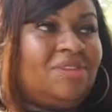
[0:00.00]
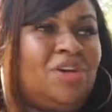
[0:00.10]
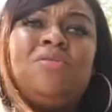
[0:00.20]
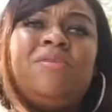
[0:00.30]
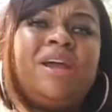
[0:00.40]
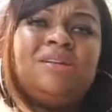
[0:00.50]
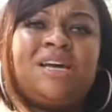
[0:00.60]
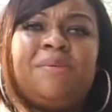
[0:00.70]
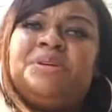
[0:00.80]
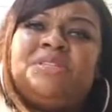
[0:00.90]
correct
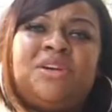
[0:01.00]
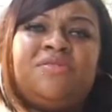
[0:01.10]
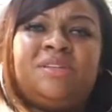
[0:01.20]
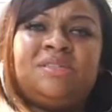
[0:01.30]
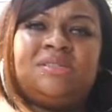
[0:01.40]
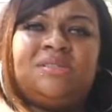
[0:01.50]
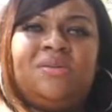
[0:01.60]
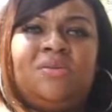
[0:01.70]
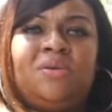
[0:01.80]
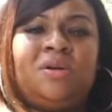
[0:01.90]
type of service
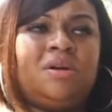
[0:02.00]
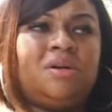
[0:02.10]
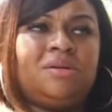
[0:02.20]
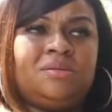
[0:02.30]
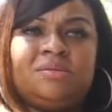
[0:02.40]
or